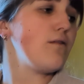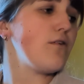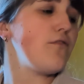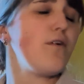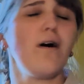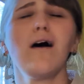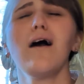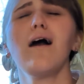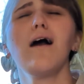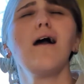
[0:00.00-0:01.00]
of the
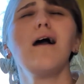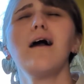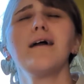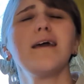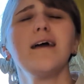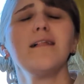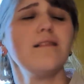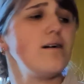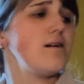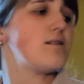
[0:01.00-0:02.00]
fog, and
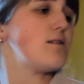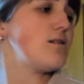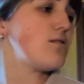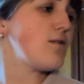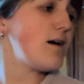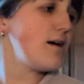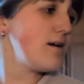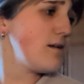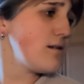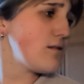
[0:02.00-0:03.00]
look to the
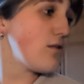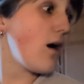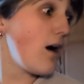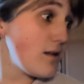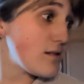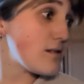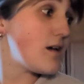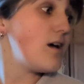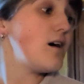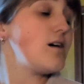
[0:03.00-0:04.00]
cross,
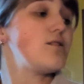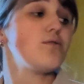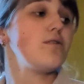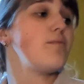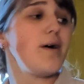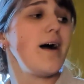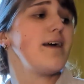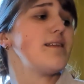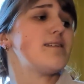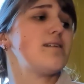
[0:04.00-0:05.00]
adorned
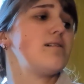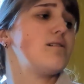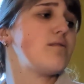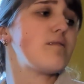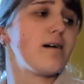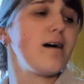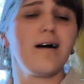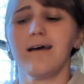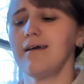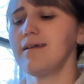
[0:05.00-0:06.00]
by the Son of
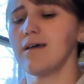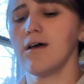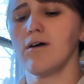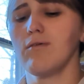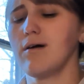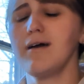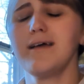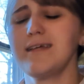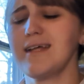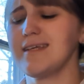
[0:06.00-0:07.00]
God.
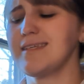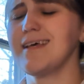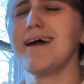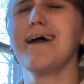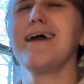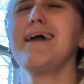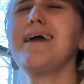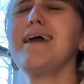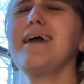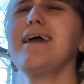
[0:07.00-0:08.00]
What did he
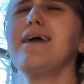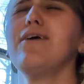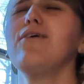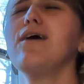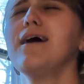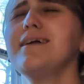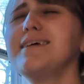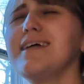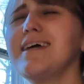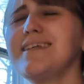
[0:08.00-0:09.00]
say? What
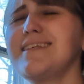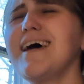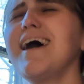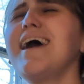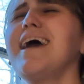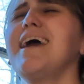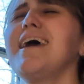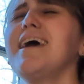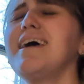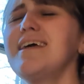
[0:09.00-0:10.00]
did he
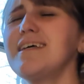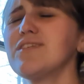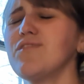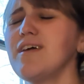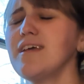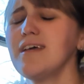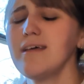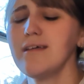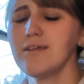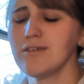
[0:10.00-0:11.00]
say? It is
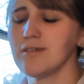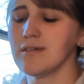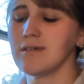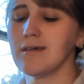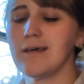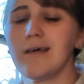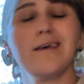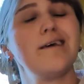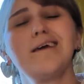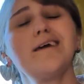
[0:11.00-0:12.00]
finished.
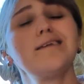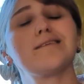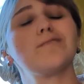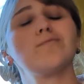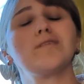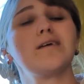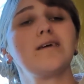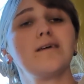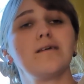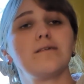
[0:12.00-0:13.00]
It's complete.